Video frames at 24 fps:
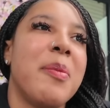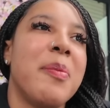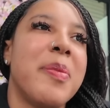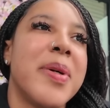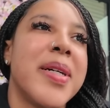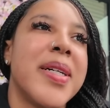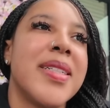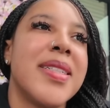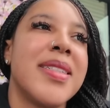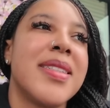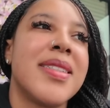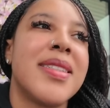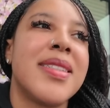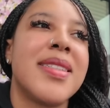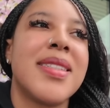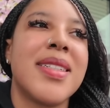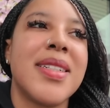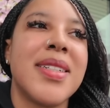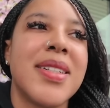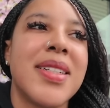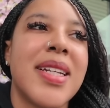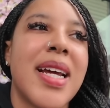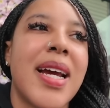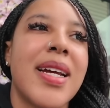but
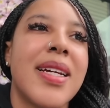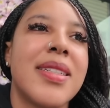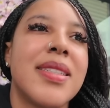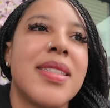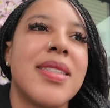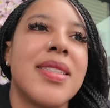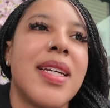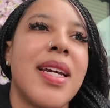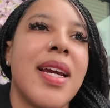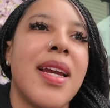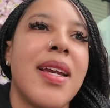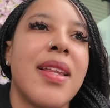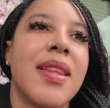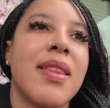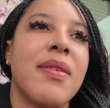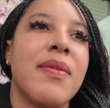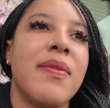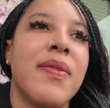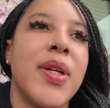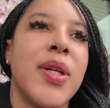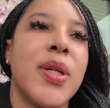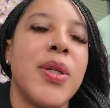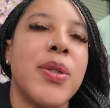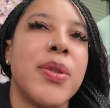still nice to take in the
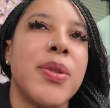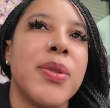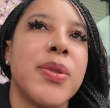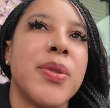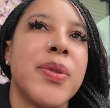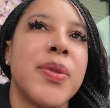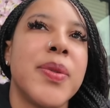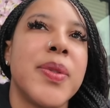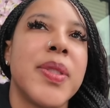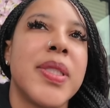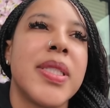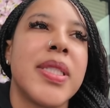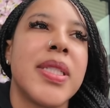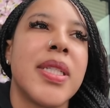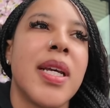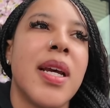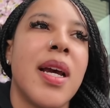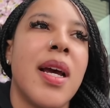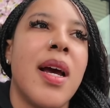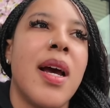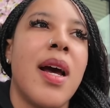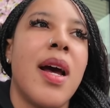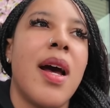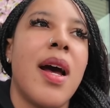views.
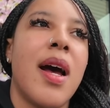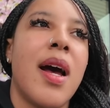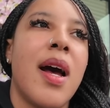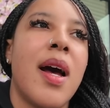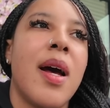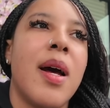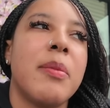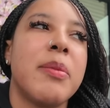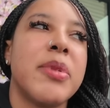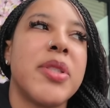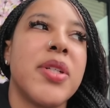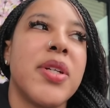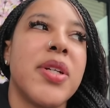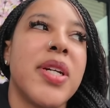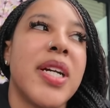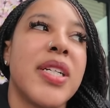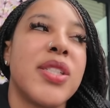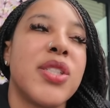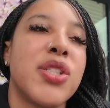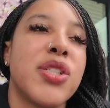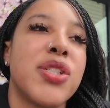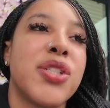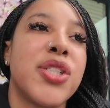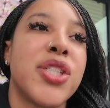So
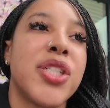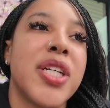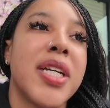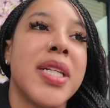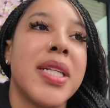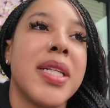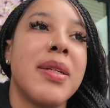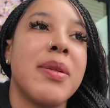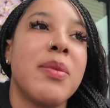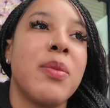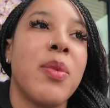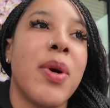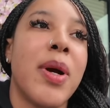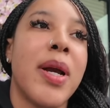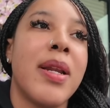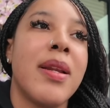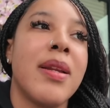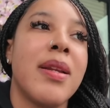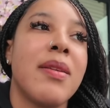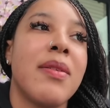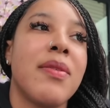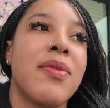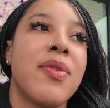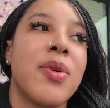yeah, just chilling,
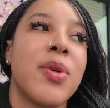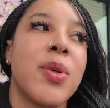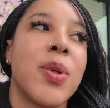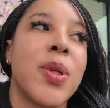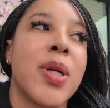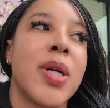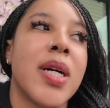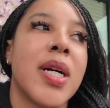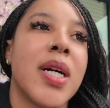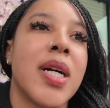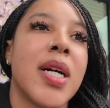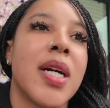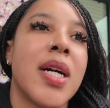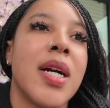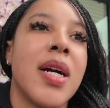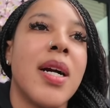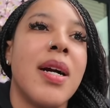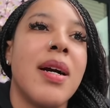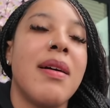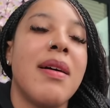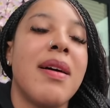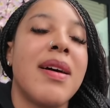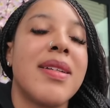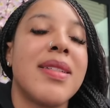waiting for
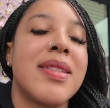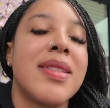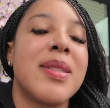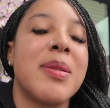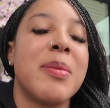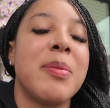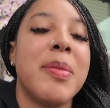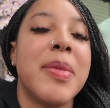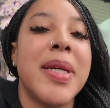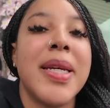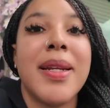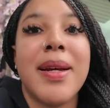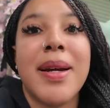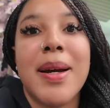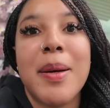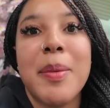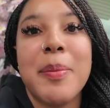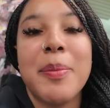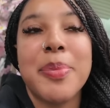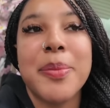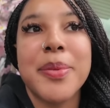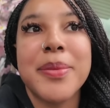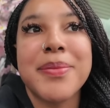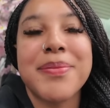us to meet
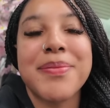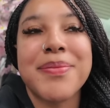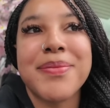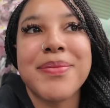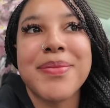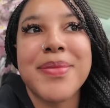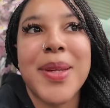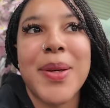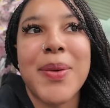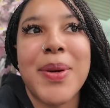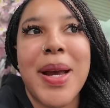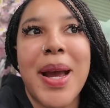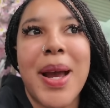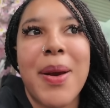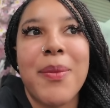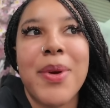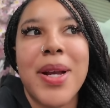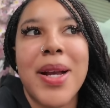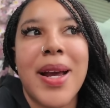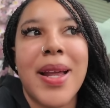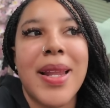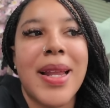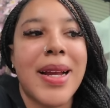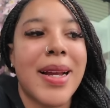up. Okay,
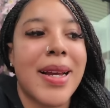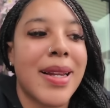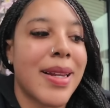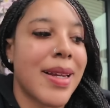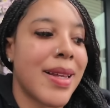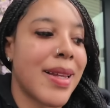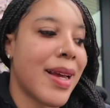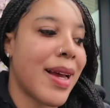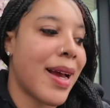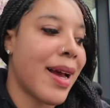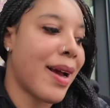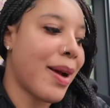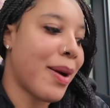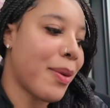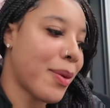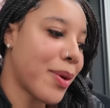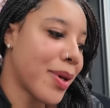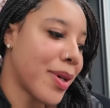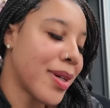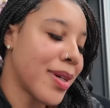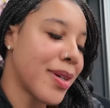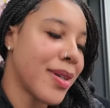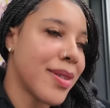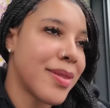we got like another
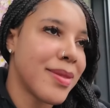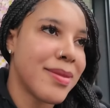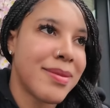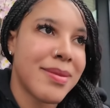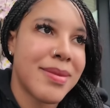hour